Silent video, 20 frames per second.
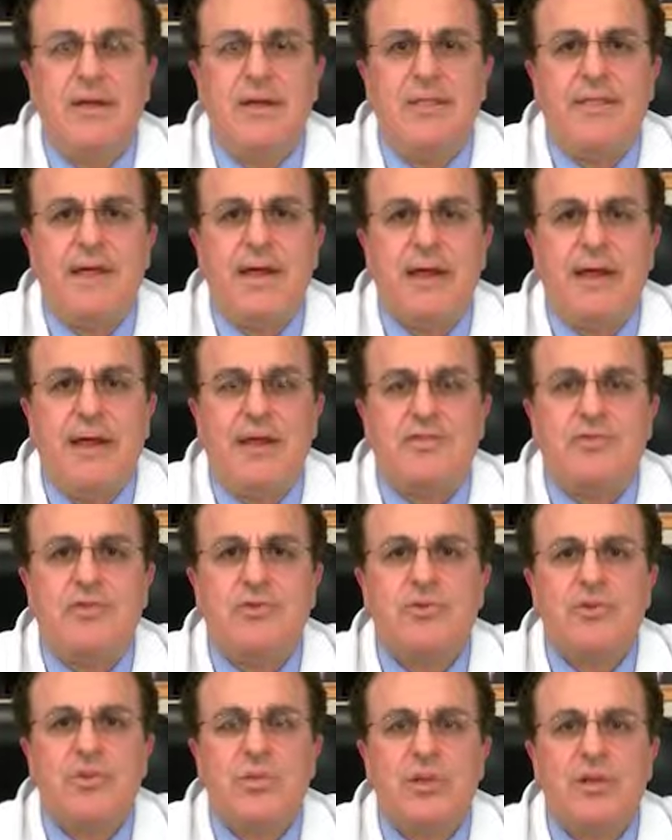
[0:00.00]
That has
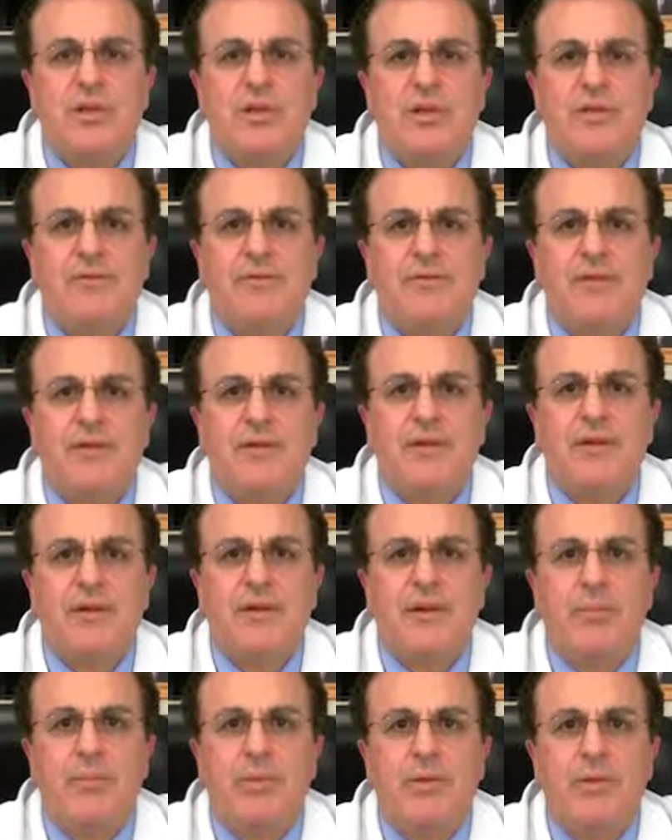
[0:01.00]
to do with lifting the
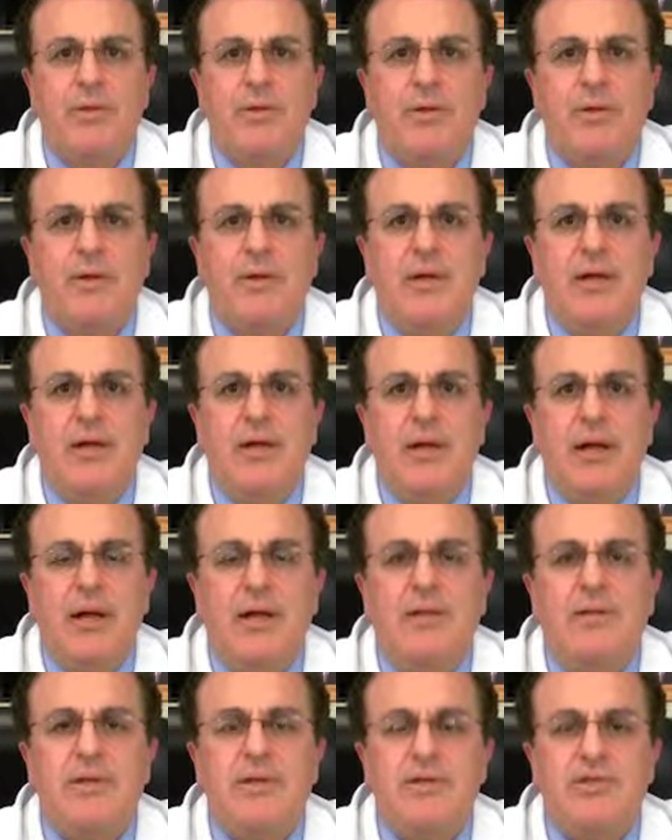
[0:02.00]
nipple,
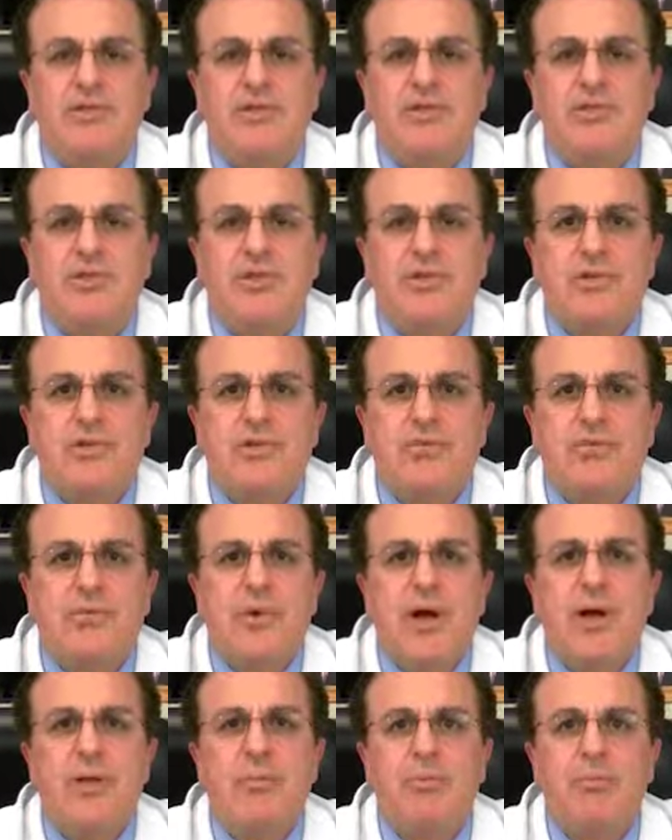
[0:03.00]
and the incision is
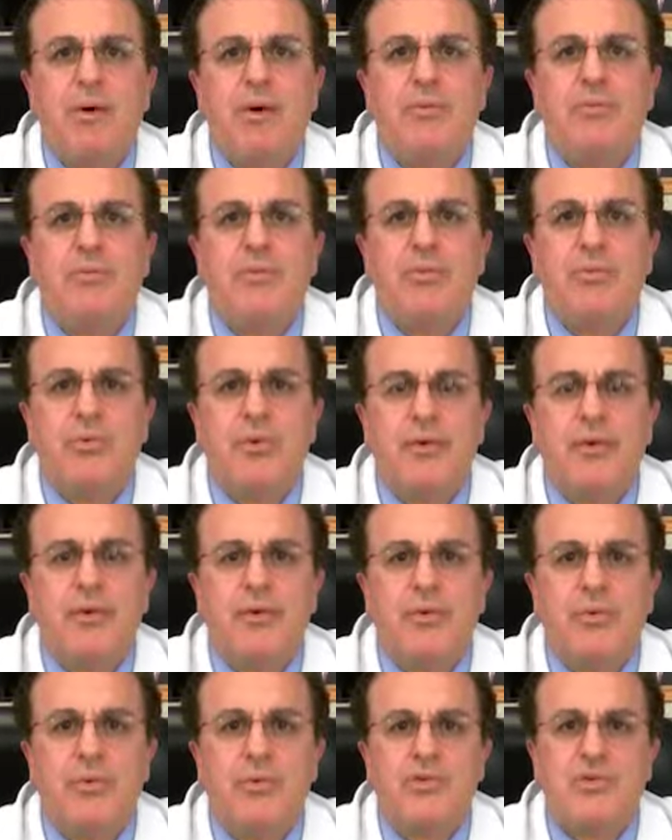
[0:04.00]
right above the
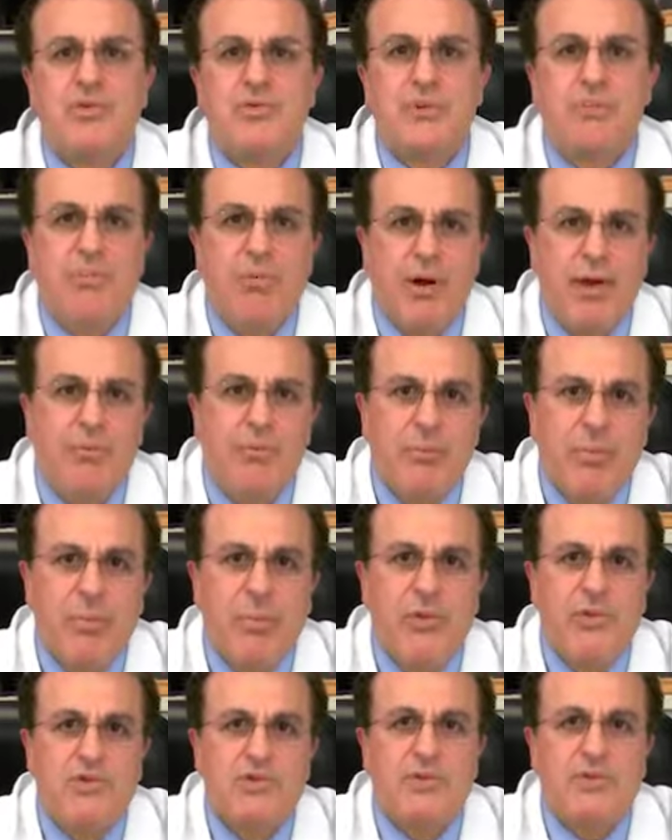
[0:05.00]
areolar, which is the brown
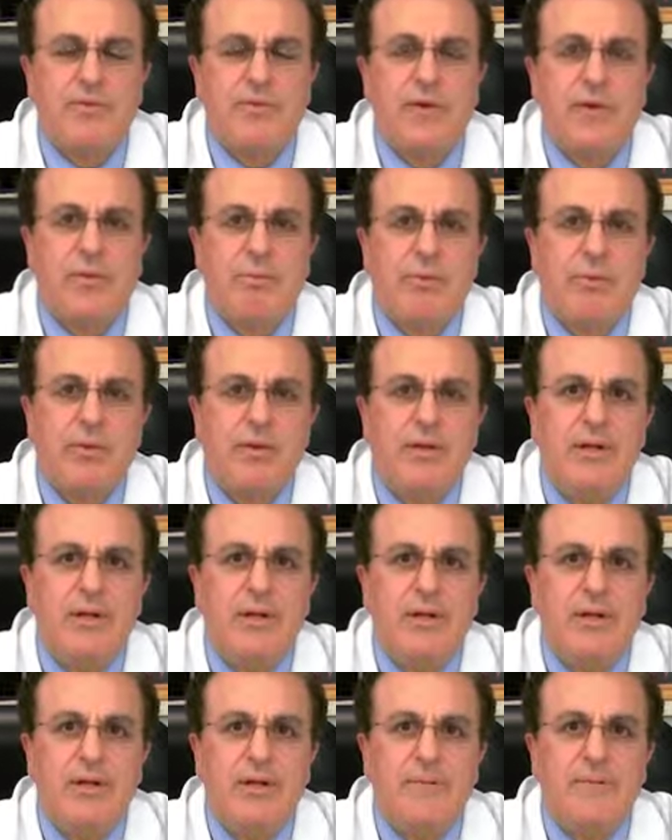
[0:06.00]
portion of the nipple.
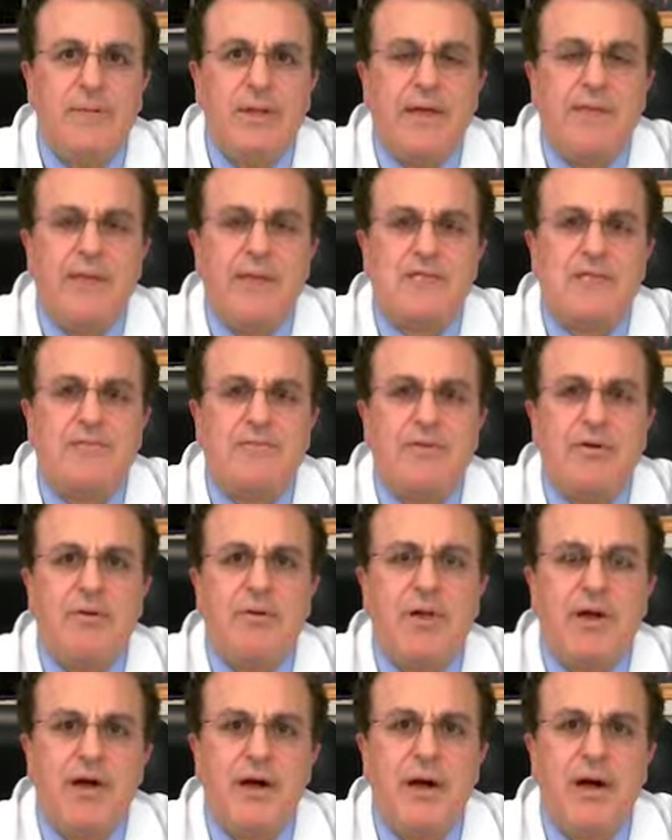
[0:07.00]
And that's a
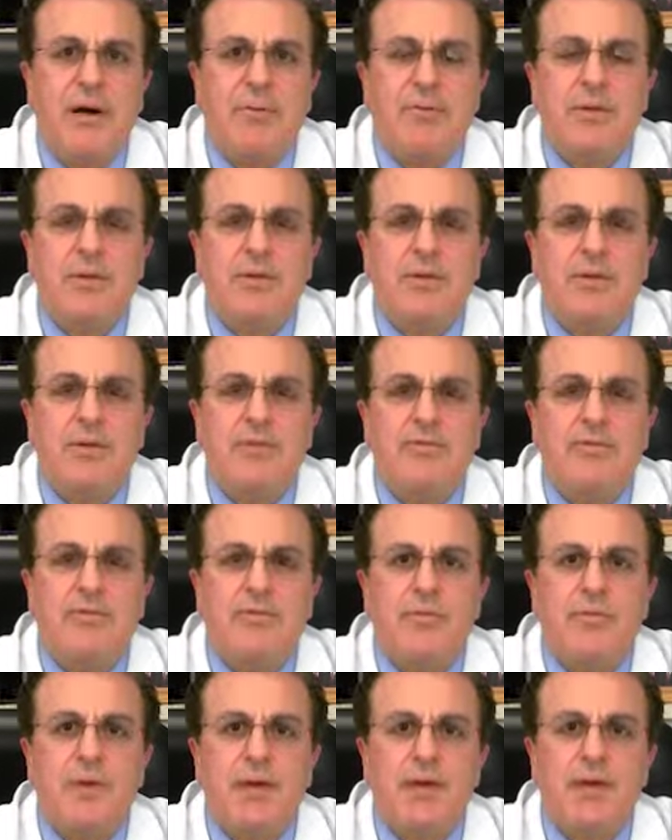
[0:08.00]
very common lift
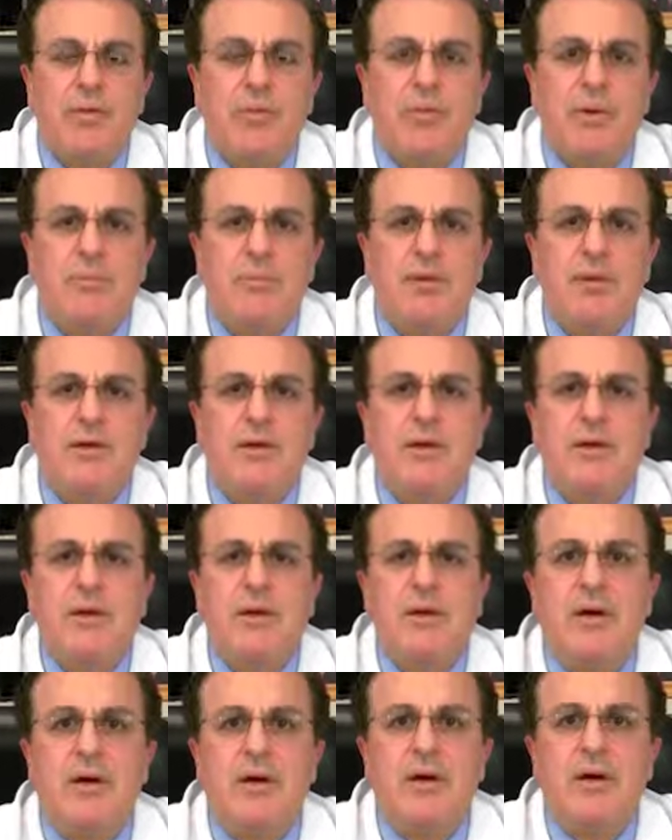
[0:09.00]
for many women
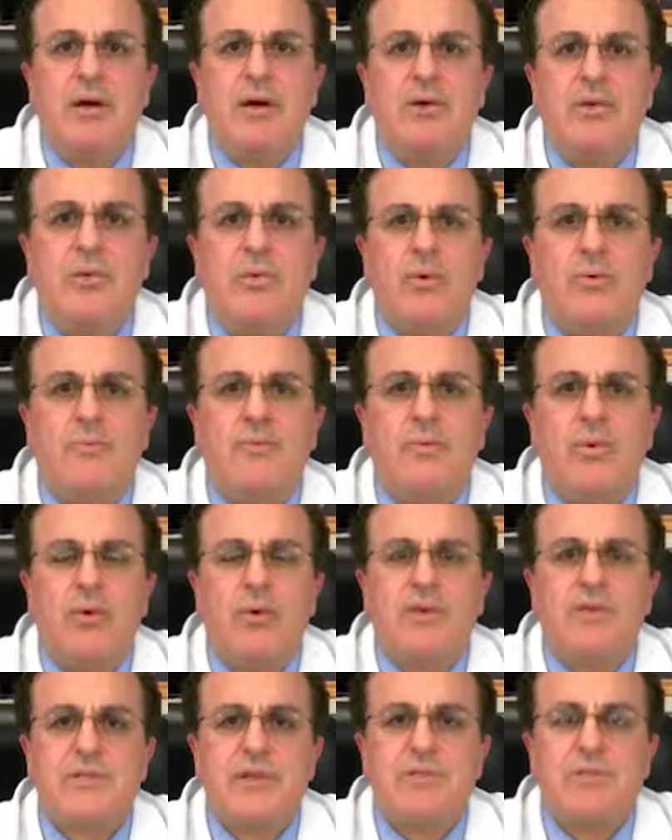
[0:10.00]
who have
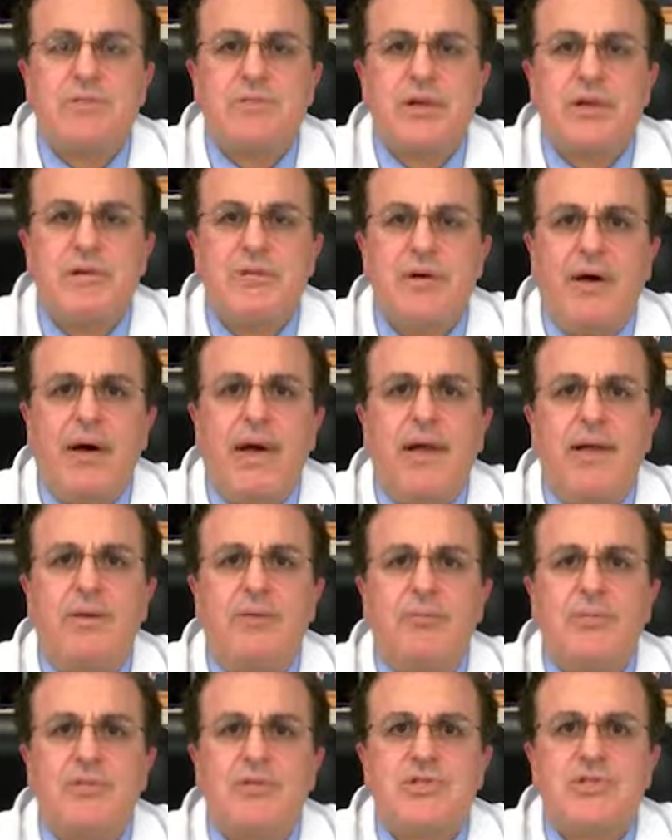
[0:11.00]
lost a bit of
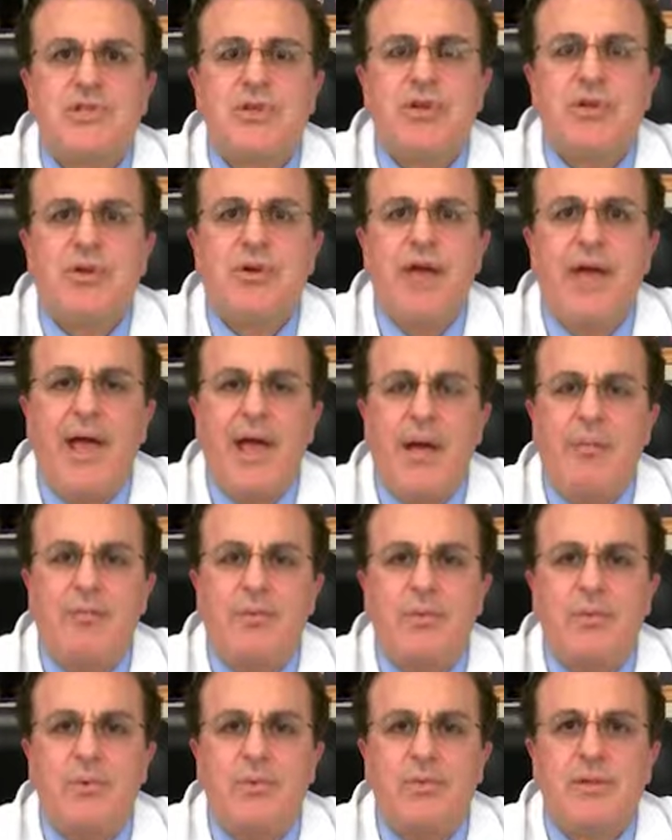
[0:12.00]
height but still are
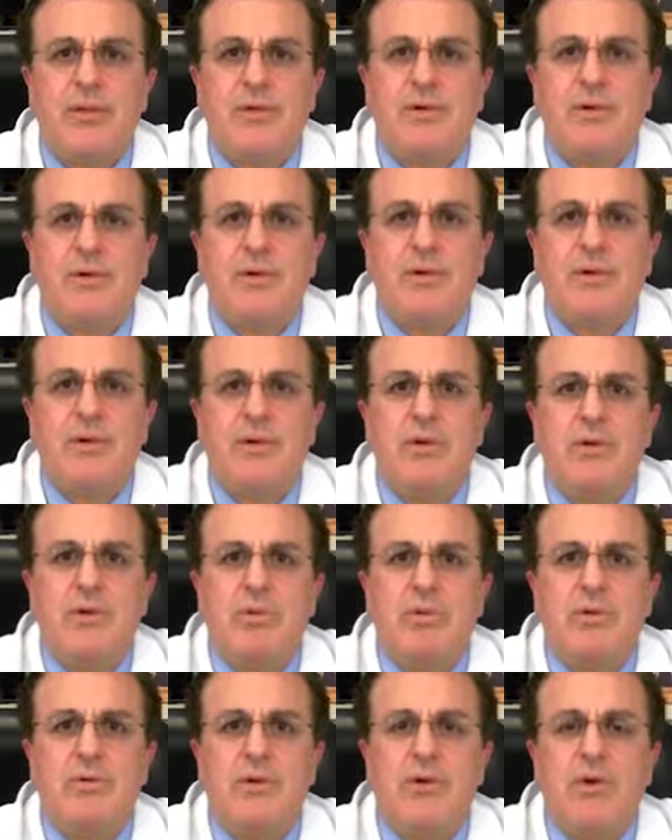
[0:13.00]
happy with their
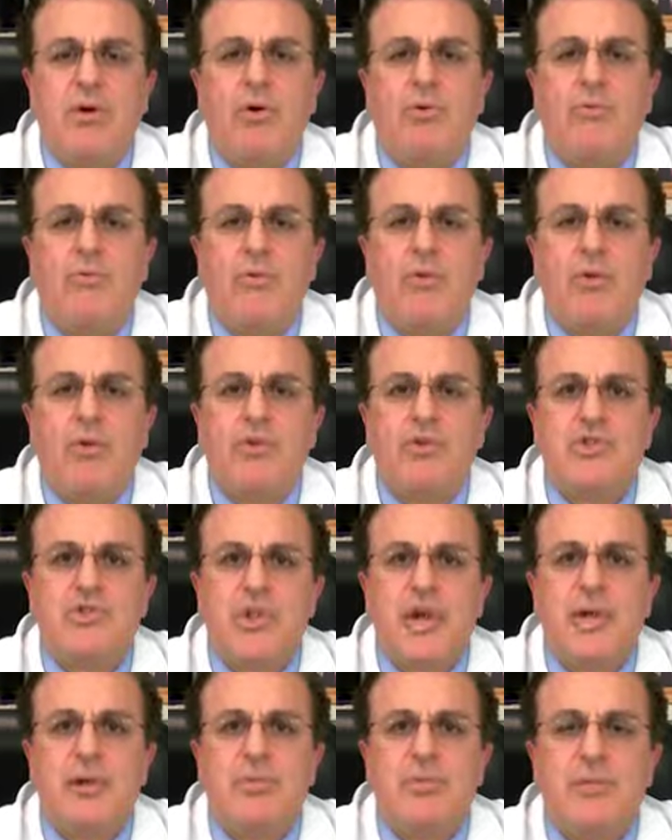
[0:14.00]
overall
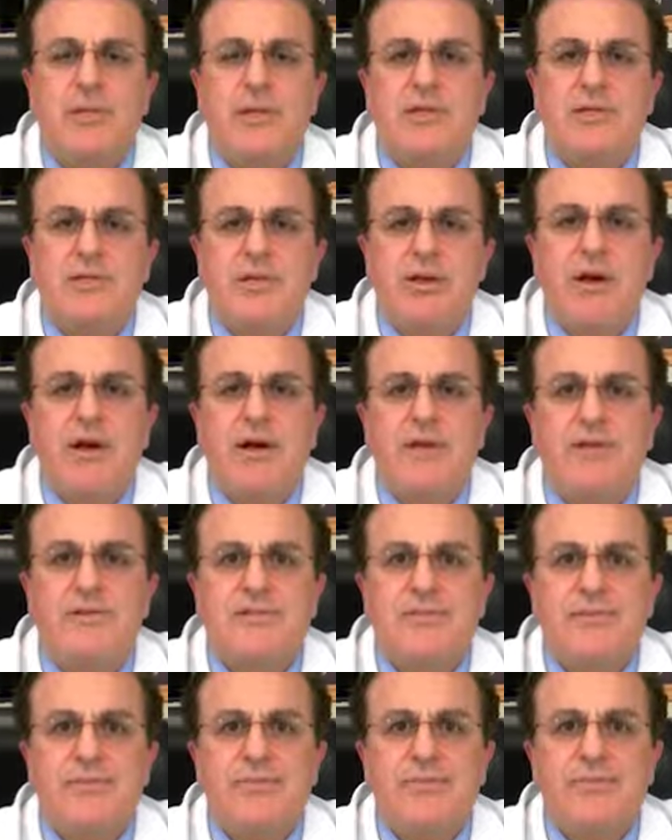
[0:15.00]
shape and size.